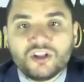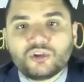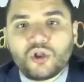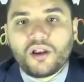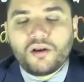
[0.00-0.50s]

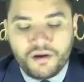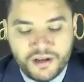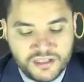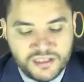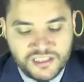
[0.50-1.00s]

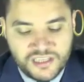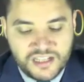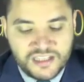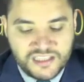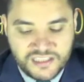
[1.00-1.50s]
Tolerance
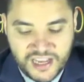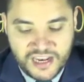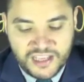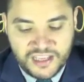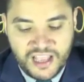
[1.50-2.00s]
in
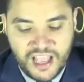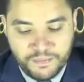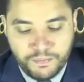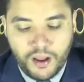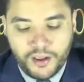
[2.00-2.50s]
selling
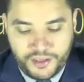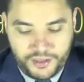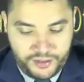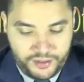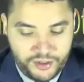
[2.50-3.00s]
and
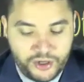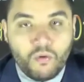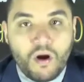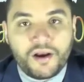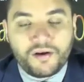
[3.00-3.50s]
buying
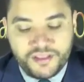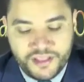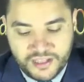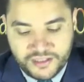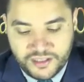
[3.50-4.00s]
required
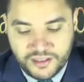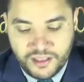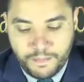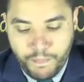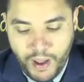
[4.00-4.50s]
that
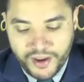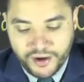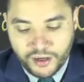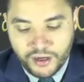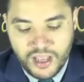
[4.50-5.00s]
the
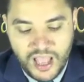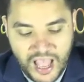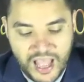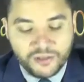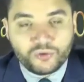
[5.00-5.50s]
buyer
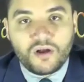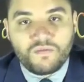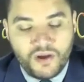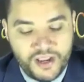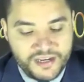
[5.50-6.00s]
had to avoid